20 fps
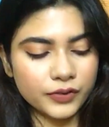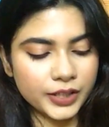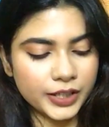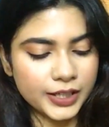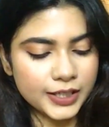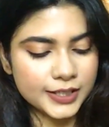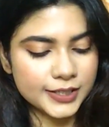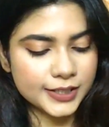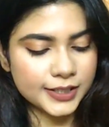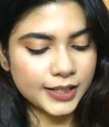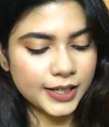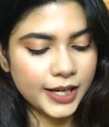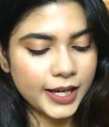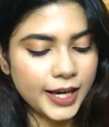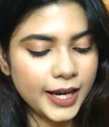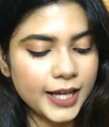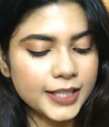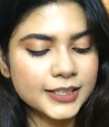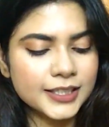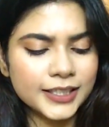this,
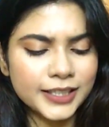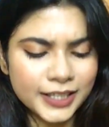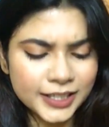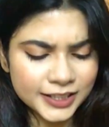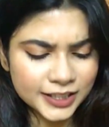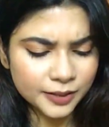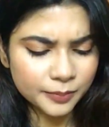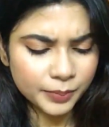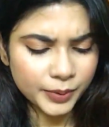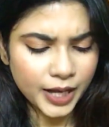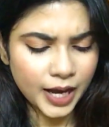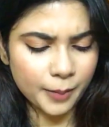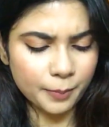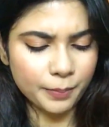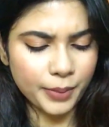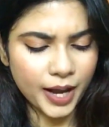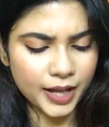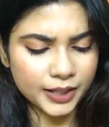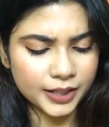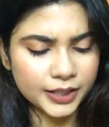it's a decent
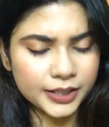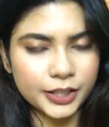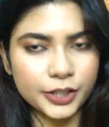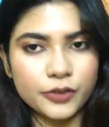palette.